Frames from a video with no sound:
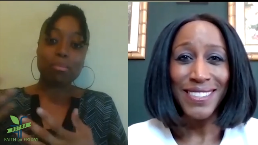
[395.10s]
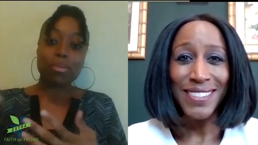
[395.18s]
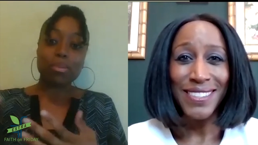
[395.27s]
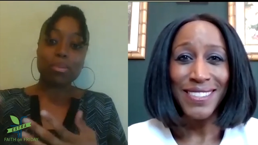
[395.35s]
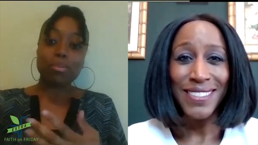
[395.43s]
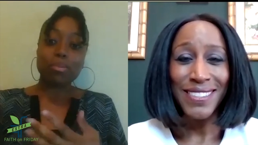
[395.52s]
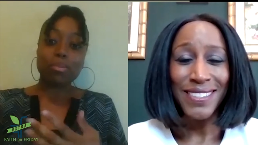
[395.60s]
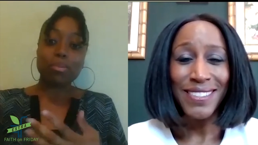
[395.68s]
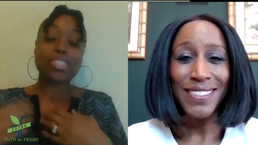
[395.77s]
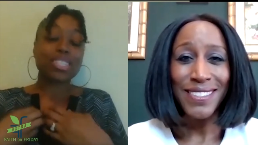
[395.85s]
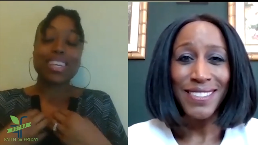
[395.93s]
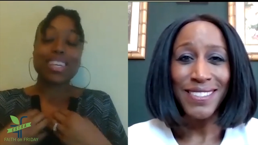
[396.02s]
Speaker 1: which
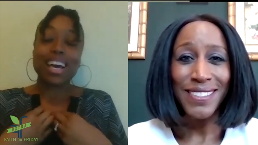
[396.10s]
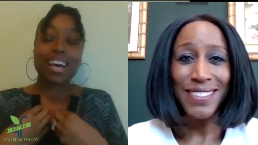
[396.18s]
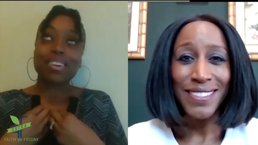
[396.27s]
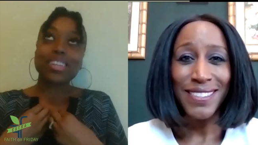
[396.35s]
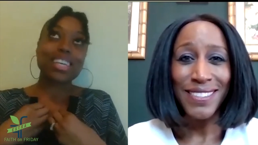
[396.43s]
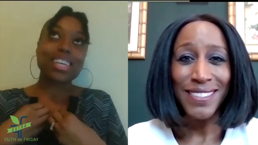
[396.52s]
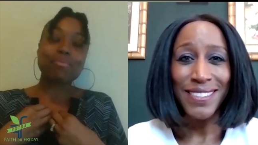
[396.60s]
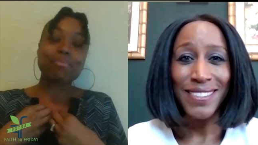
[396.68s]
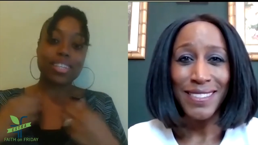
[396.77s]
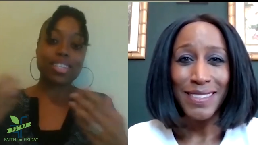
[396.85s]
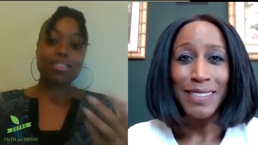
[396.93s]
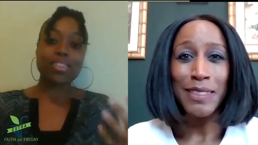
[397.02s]
I don't think it's me, it's
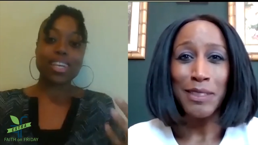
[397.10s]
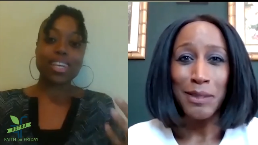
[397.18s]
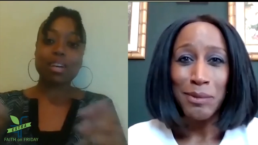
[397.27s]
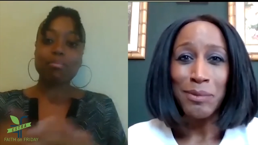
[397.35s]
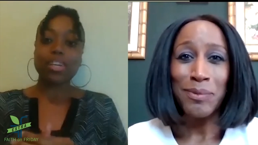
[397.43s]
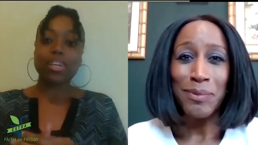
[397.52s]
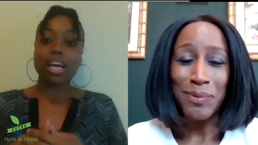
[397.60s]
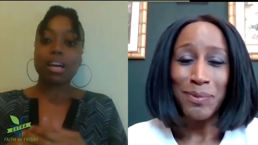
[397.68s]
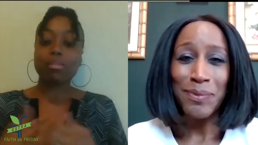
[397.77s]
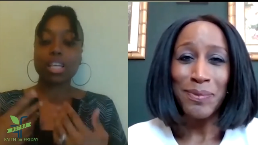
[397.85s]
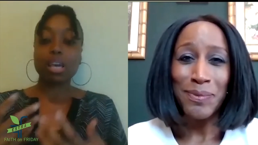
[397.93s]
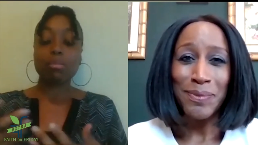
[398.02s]
definitely God, but I was
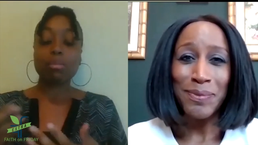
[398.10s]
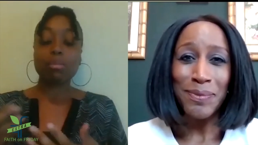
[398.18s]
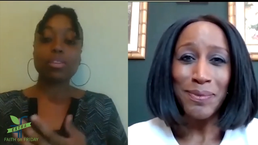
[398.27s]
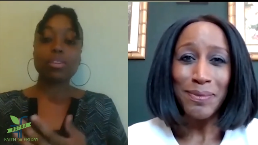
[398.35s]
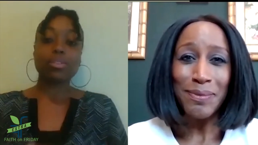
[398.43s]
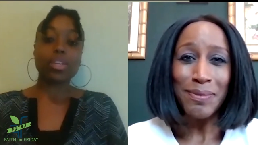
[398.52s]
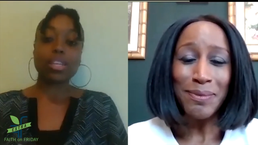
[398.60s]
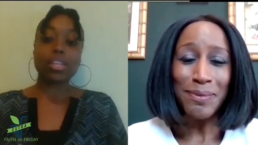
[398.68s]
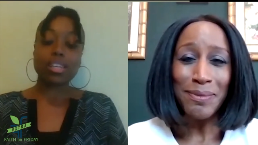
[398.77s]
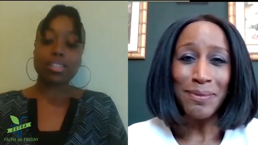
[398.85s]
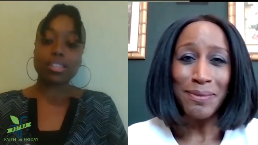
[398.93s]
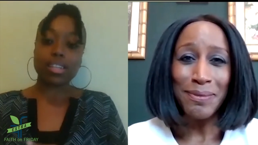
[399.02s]
capable of doing the
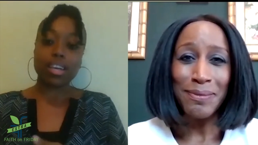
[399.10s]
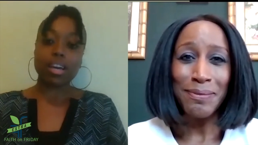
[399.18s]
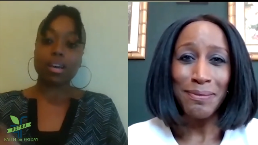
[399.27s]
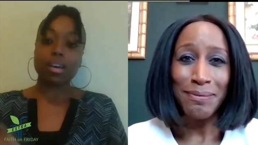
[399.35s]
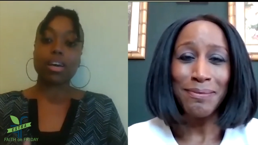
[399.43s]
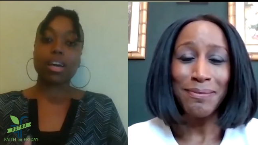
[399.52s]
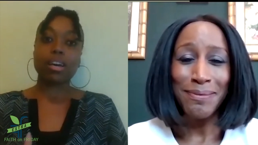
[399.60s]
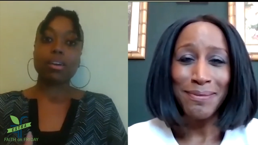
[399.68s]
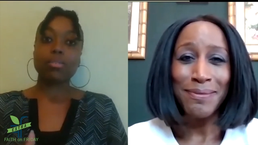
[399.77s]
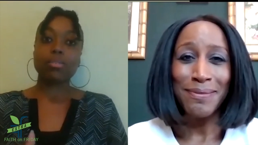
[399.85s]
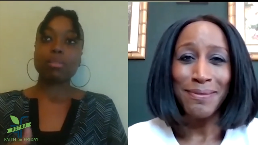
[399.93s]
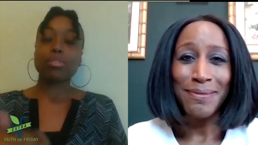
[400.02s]
things that I was
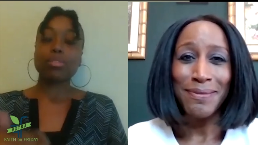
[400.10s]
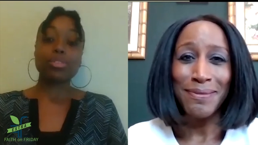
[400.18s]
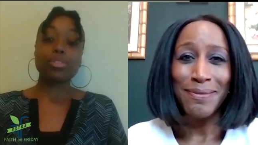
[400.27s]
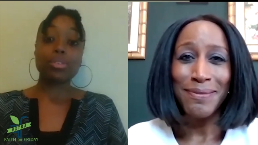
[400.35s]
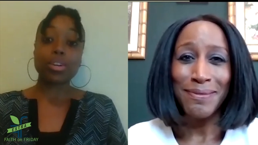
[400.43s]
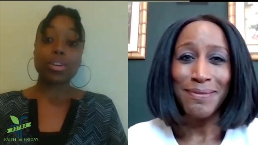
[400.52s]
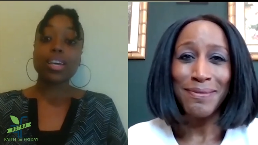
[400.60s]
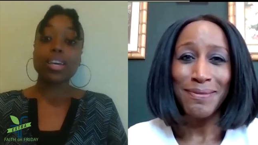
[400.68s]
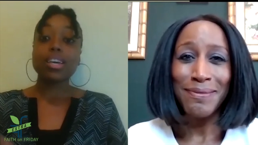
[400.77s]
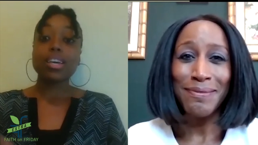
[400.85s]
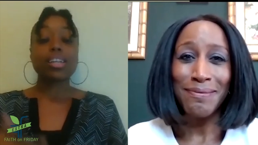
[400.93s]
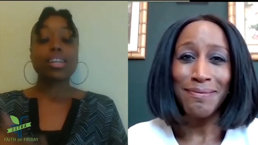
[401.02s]
able to do or get
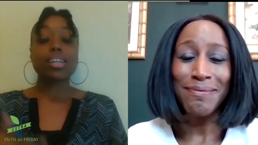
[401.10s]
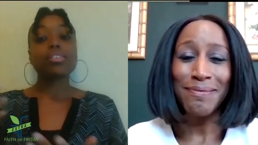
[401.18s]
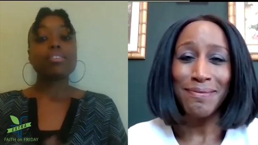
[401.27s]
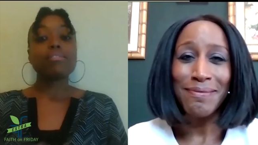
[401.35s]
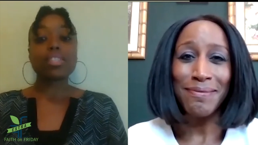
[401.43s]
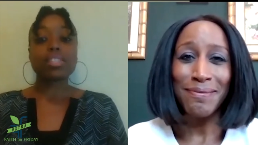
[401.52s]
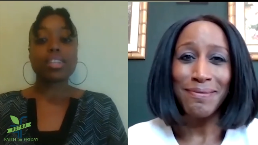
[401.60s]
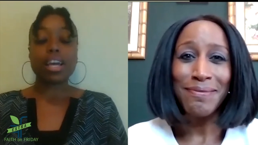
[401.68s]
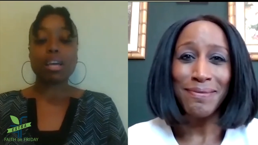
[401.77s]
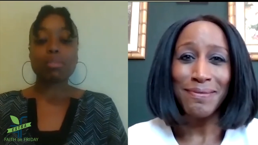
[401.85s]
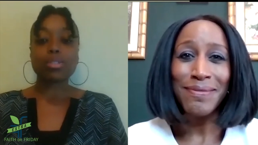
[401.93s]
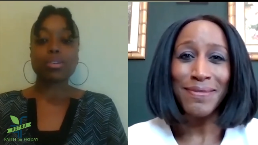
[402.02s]
into the events that I am.
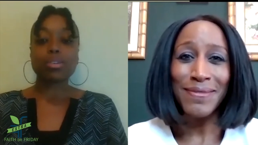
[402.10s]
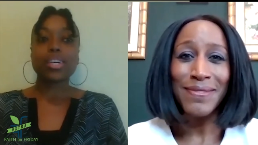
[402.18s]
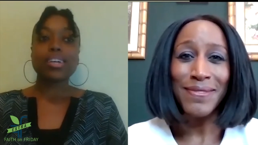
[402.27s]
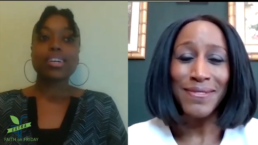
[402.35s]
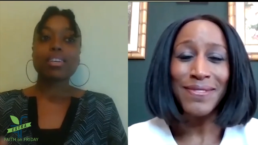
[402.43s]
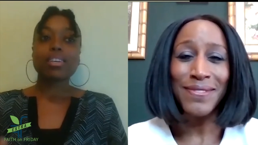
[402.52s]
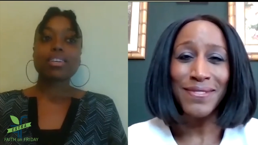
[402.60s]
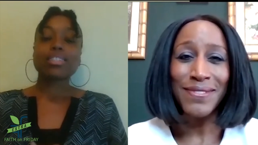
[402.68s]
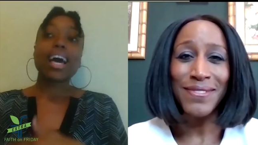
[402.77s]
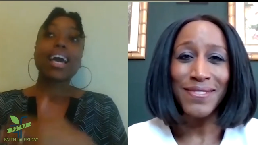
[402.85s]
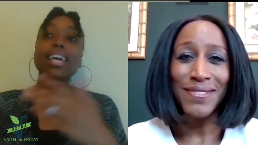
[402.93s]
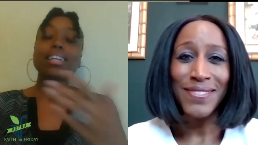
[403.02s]
So
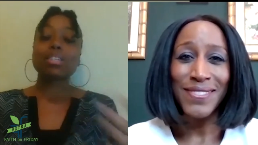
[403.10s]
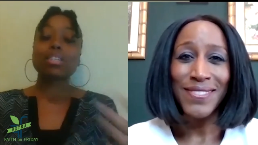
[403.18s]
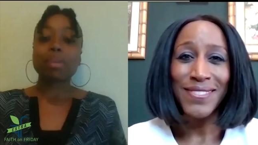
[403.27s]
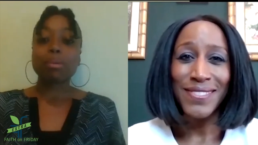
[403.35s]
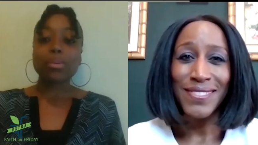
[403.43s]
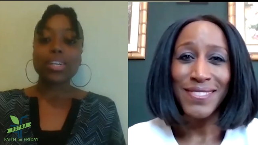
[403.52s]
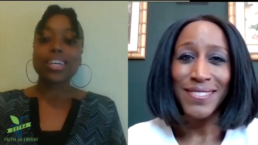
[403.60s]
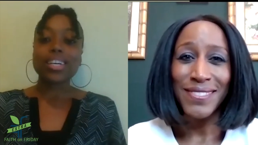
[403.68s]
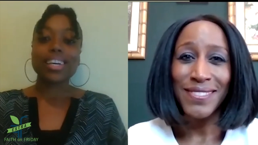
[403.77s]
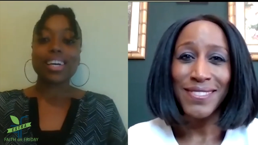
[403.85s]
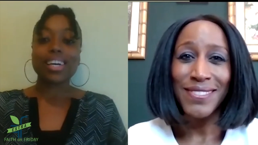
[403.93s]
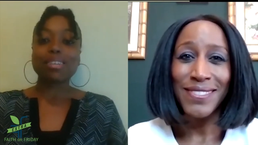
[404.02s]
tying it to my book,
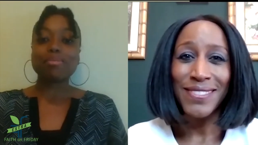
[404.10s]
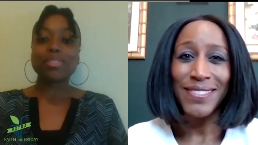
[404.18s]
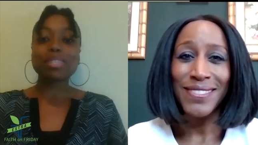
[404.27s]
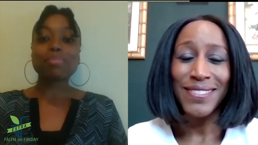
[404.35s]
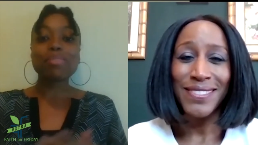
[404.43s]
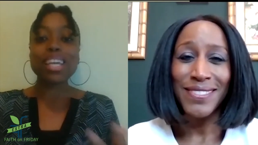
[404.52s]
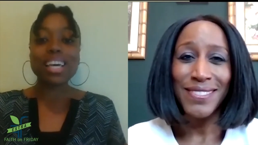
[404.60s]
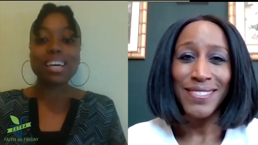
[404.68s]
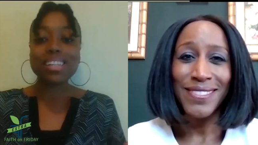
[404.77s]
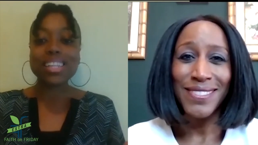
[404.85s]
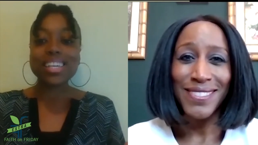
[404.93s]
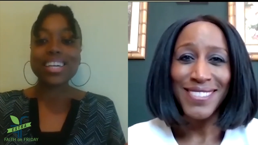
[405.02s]
just putting it
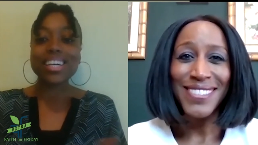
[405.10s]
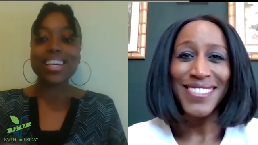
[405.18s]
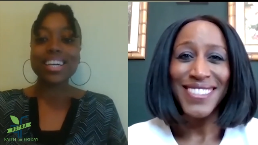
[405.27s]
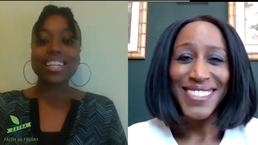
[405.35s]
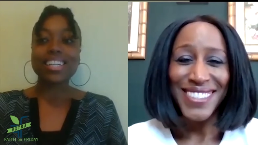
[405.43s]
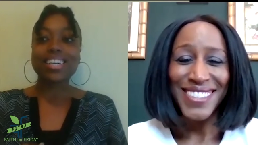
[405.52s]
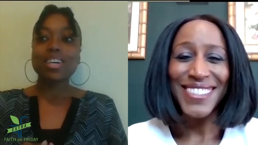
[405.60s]
out there, and